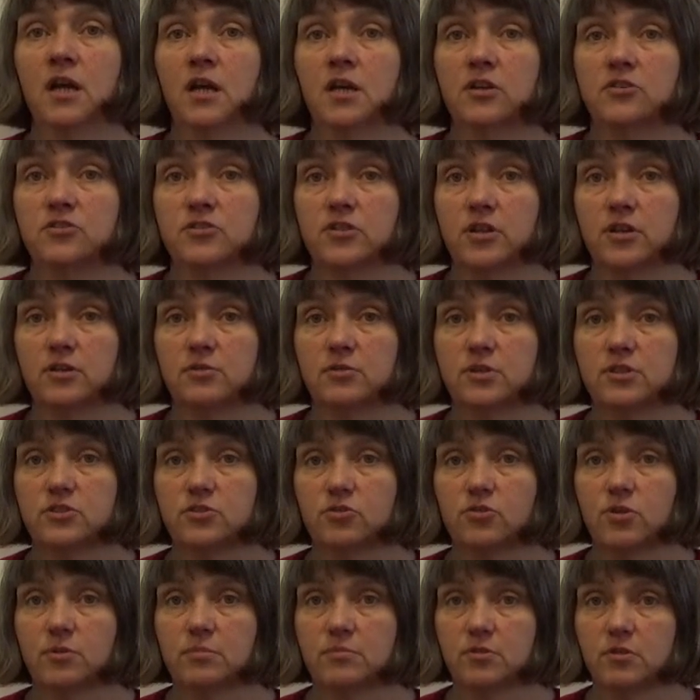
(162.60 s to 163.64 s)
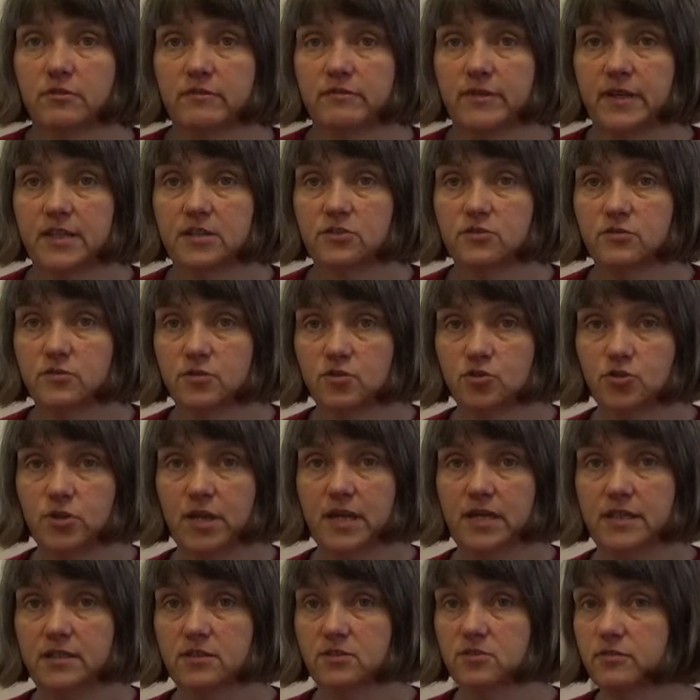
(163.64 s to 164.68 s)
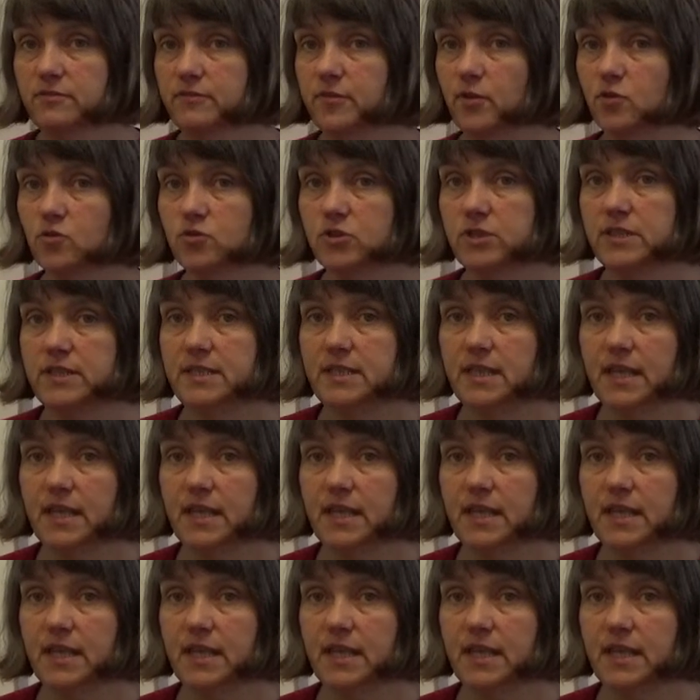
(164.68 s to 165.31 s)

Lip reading: So it's a criminal offence for a trader to falsely